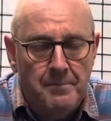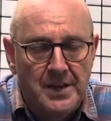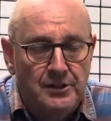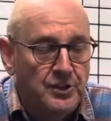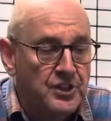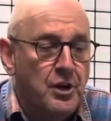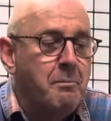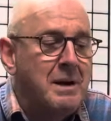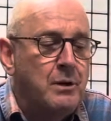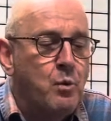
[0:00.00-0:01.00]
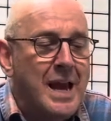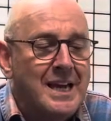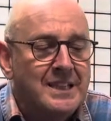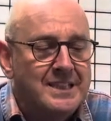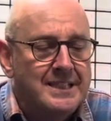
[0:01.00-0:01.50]
in so many
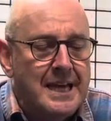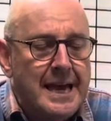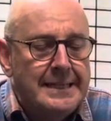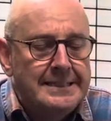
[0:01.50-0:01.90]
ways that